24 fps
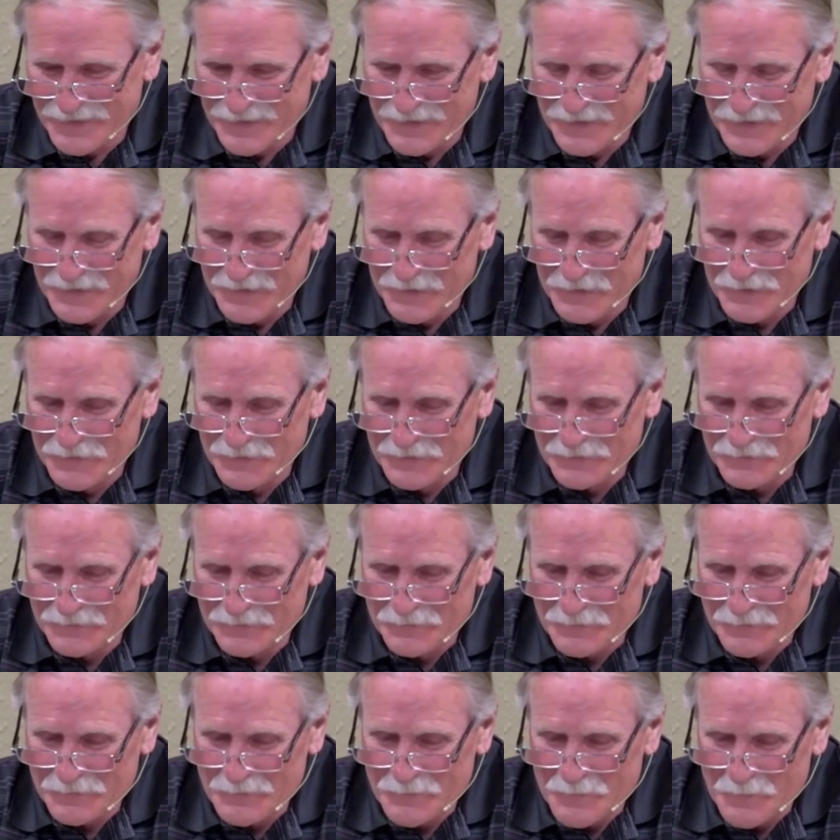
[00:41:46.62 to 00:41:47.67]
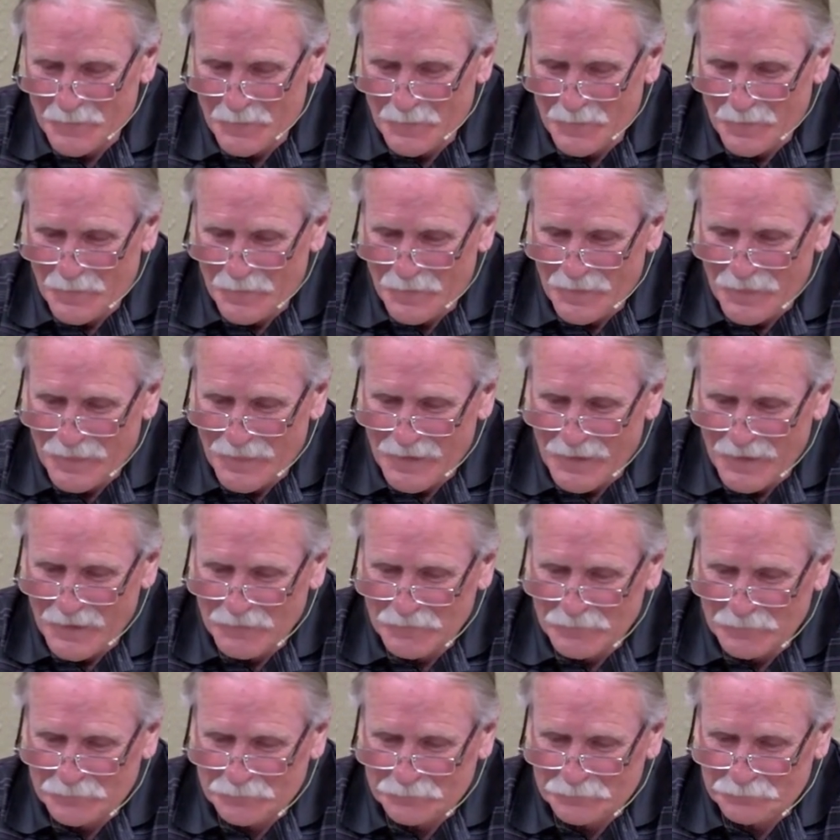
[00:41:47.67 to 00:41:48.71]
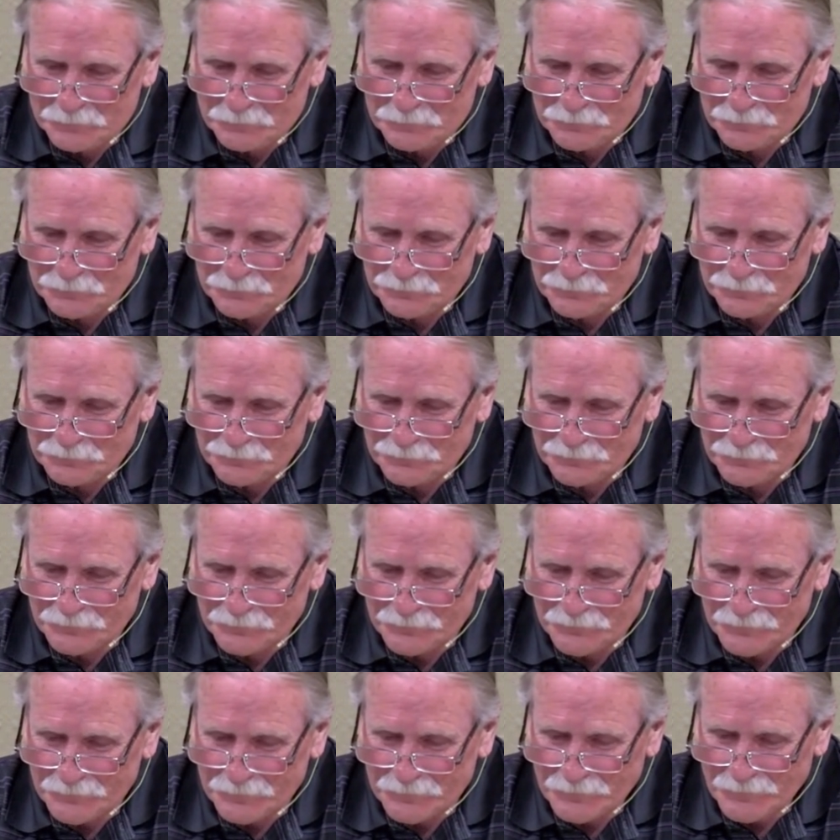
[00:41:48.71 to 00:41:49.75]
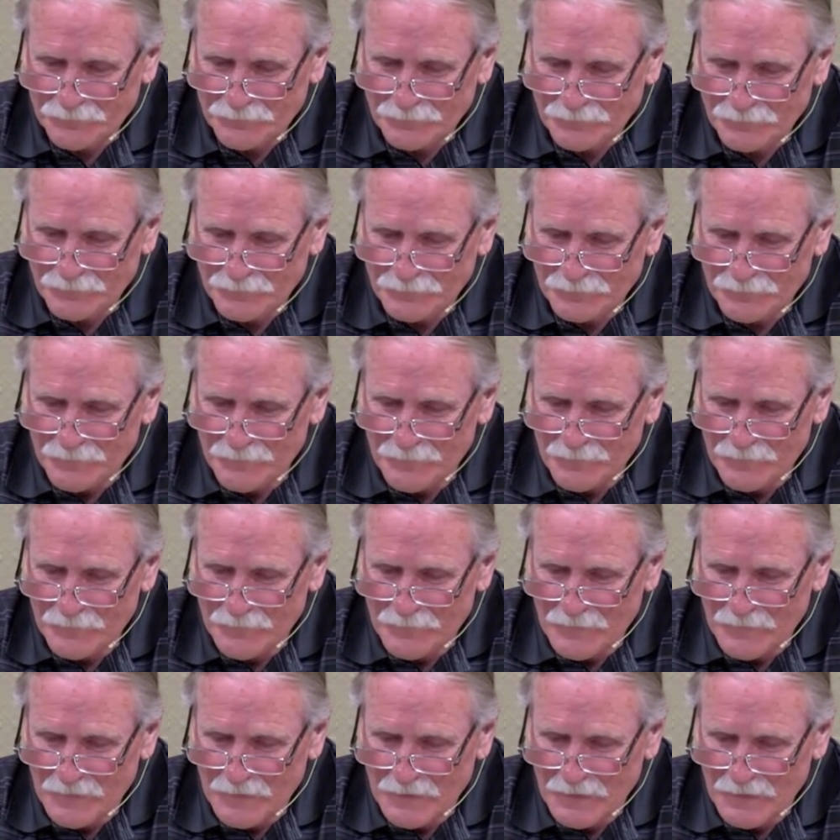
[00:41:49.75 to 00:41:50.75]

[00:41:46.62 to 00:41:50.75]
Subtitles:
Nobody speaks.